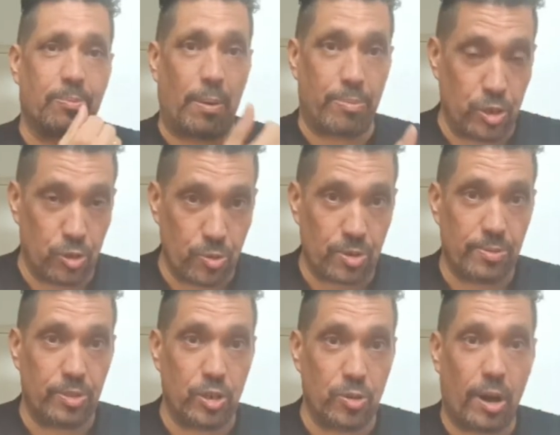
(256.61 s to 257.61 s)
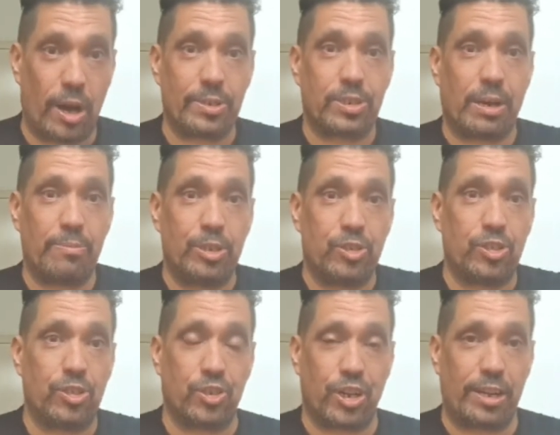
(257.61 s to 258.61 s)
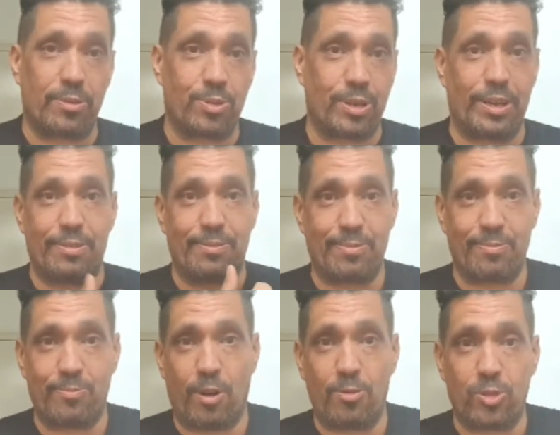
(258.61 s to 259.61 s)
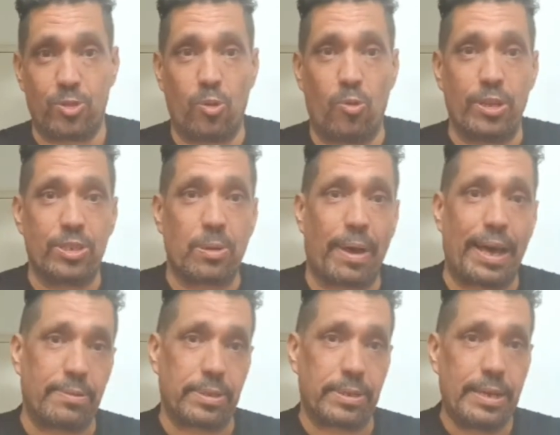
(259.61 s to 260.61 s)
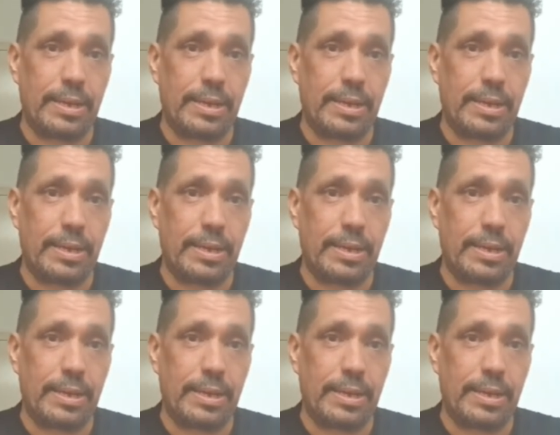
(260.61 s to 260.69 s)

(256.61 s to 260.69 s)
Might be new guys coming to the channel saying, what's all this about?